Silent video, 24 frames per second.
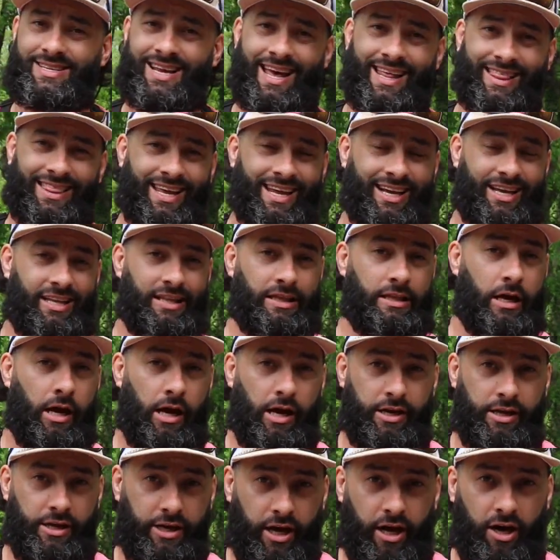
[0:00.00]
I think a
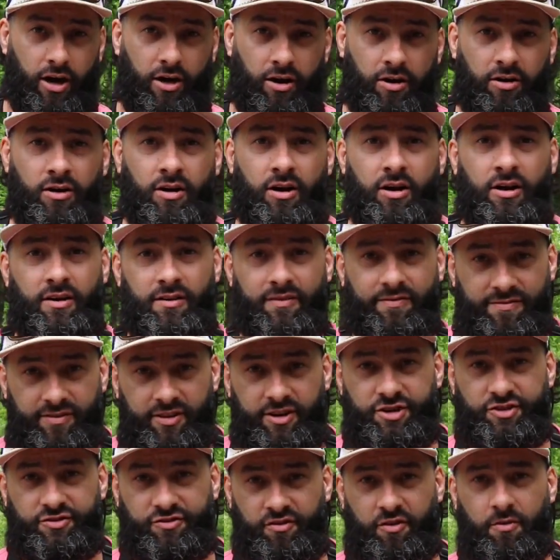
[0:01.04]
lot of y'all
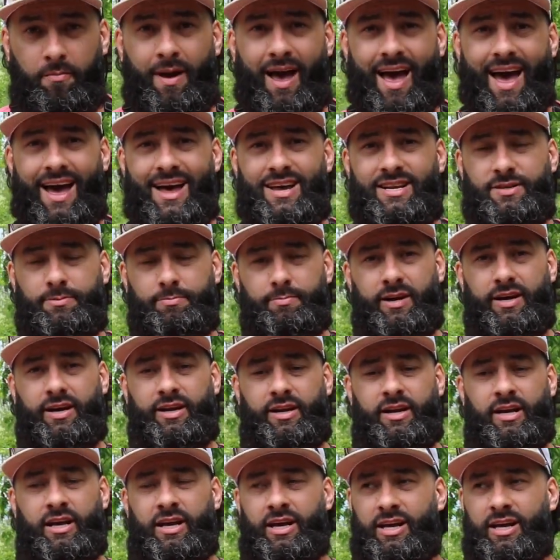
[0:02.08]
fish for bass, but